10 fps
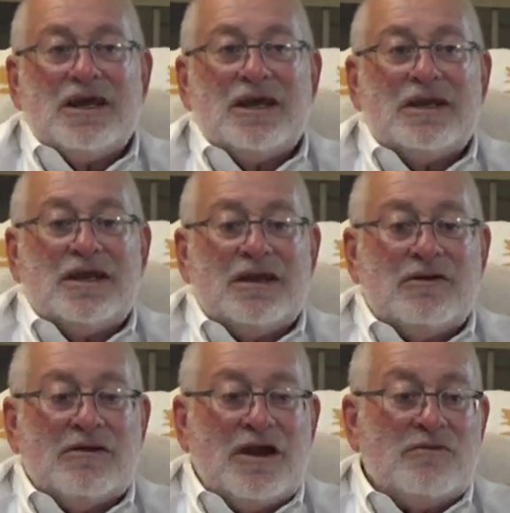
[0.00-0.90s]
and
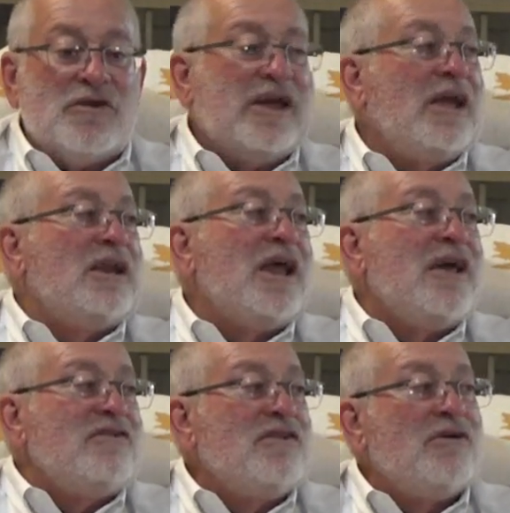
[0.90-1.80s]
and and
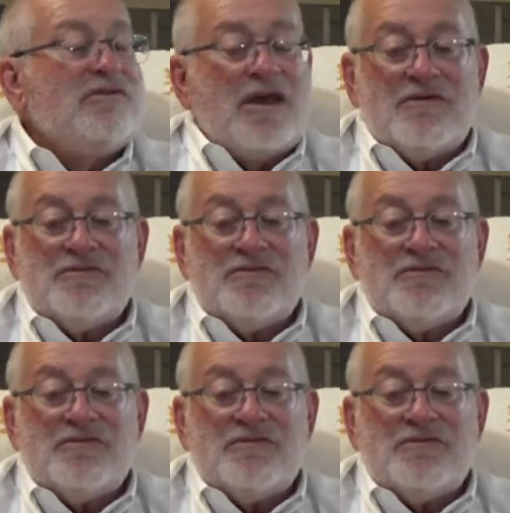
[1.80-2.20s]
recognize those